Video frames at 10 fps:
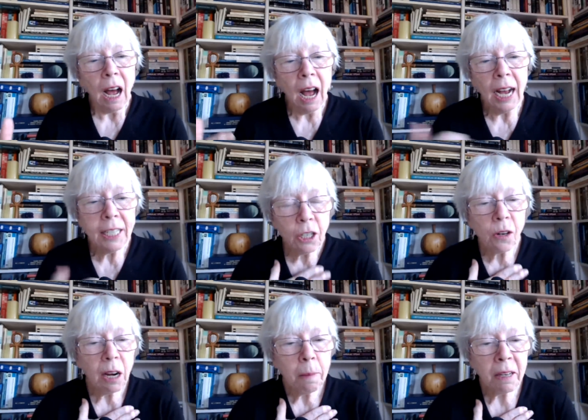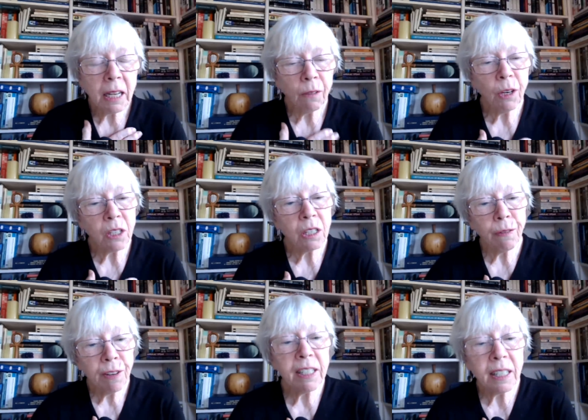I describe myself not as a
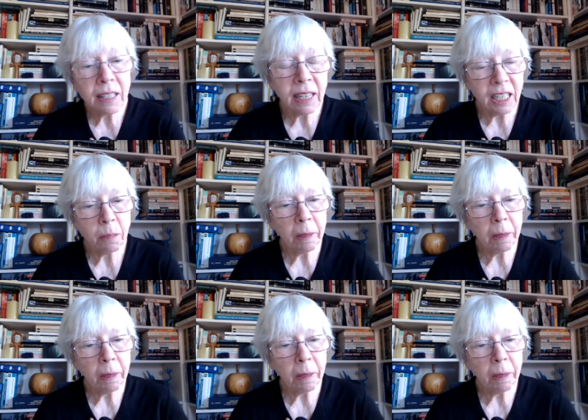physicist